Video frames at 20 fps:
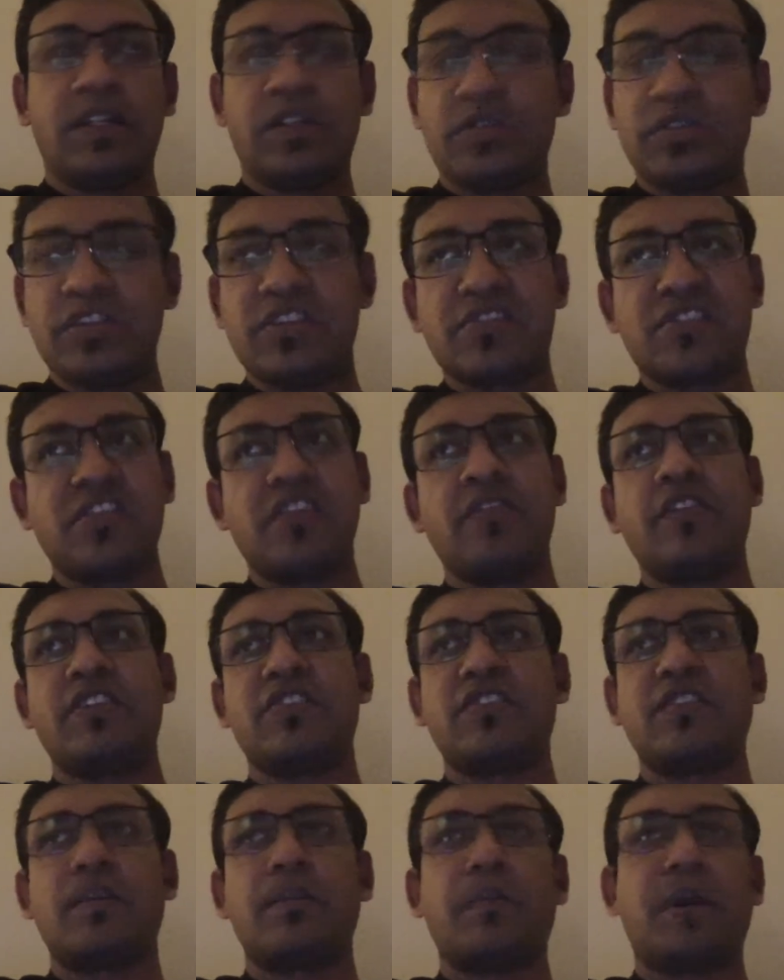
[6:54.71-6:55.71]
You just
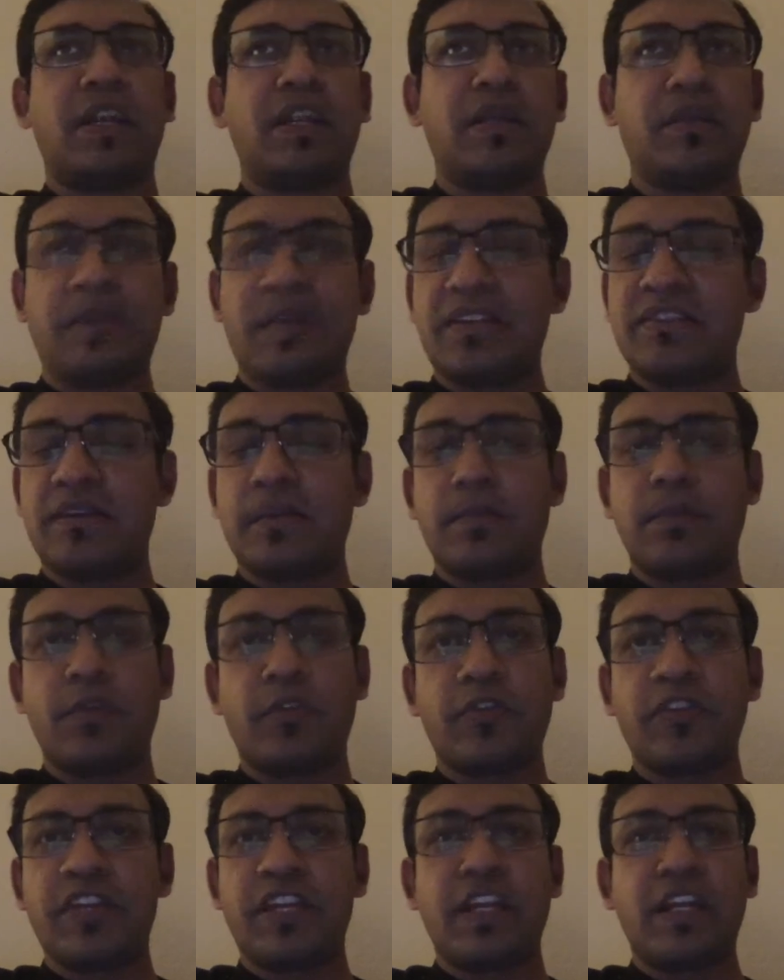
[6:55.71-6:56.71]
invest some money, make some
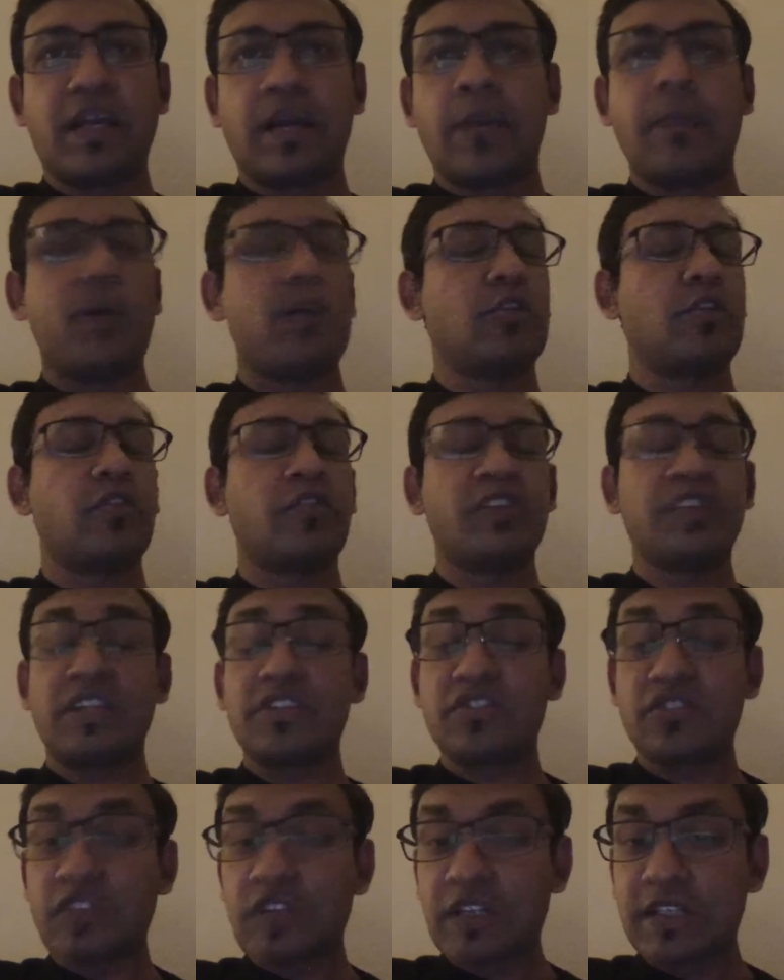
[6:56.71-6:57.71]
profit and come out of it.
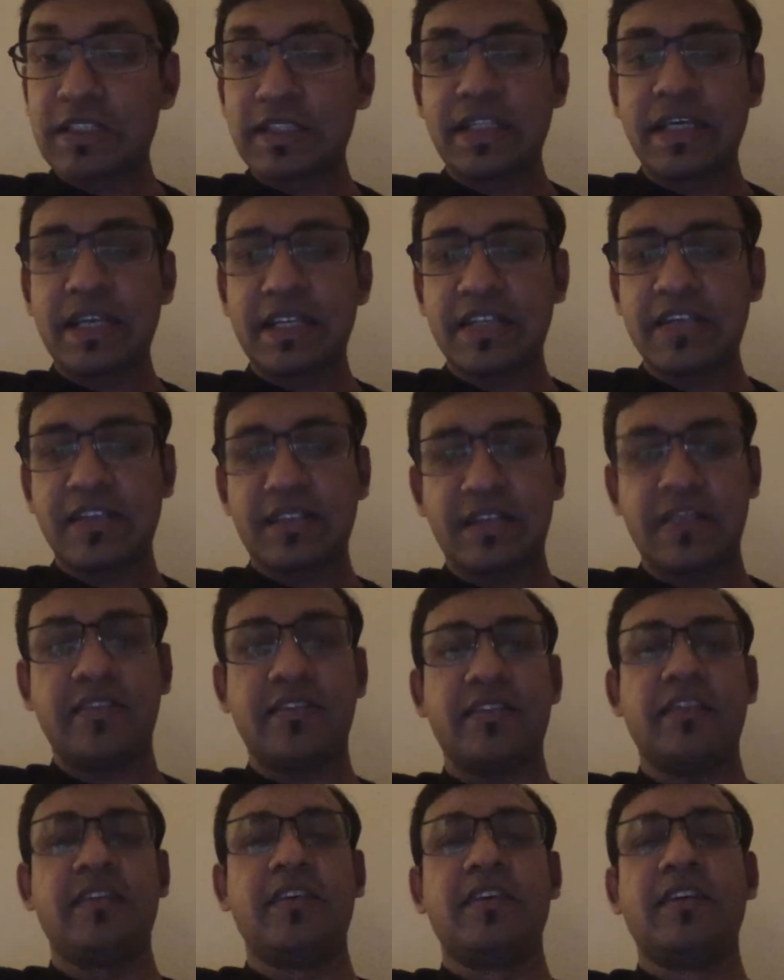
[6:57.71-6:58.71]
It's not that
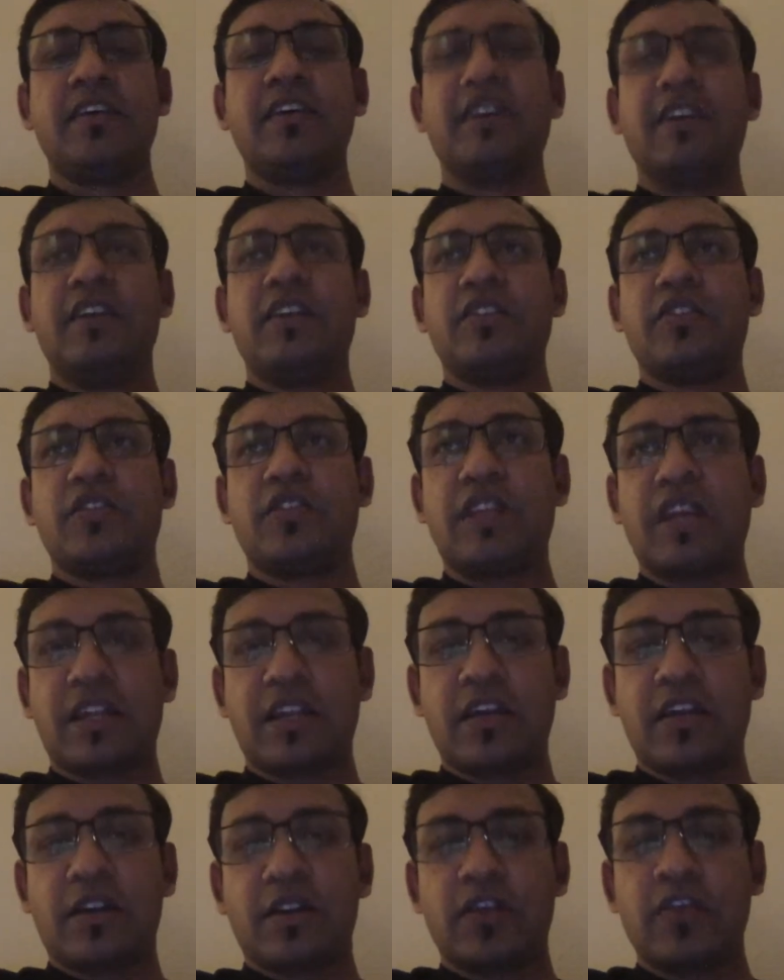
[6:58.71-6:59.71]
easy. So there
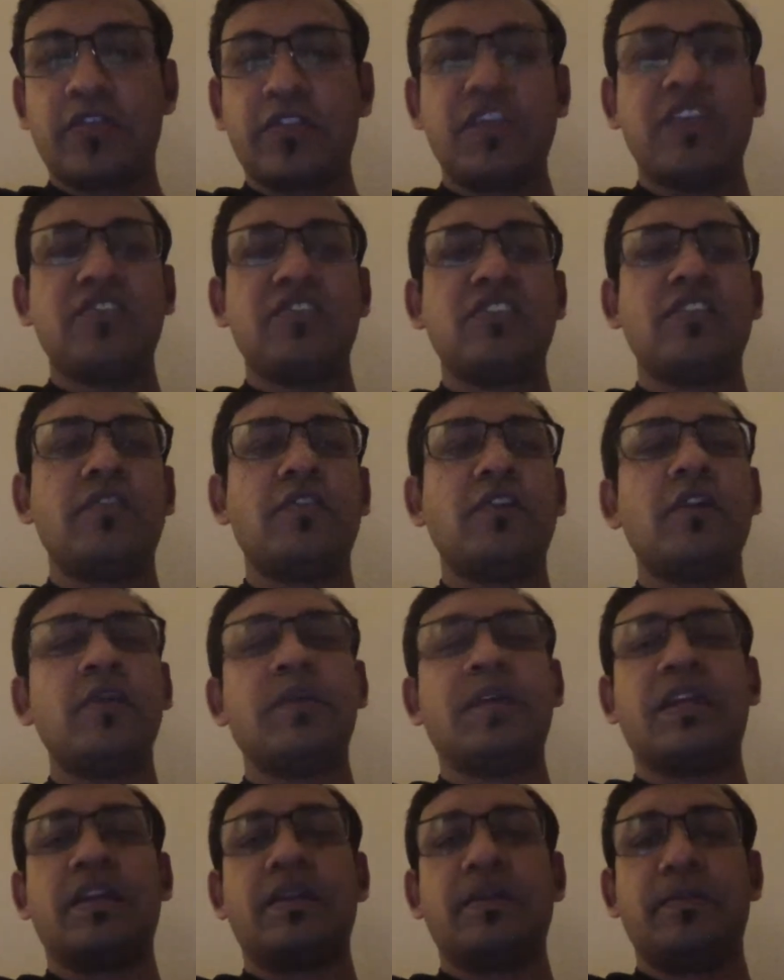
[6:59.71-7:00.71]
are a lot of things involved,
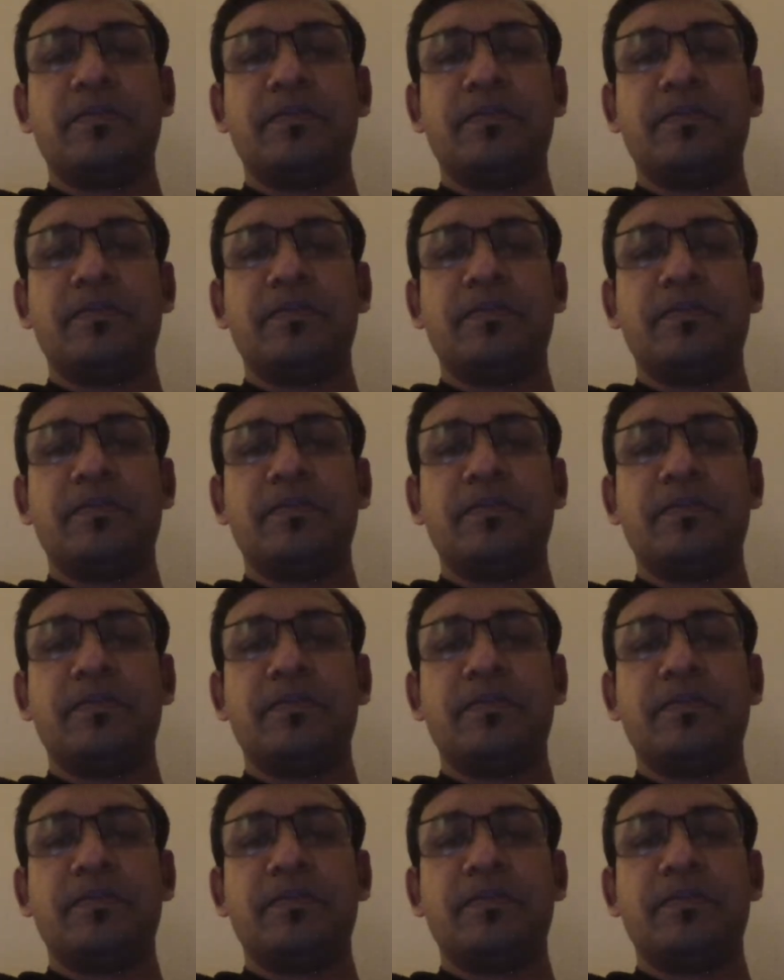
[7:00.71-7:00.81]
and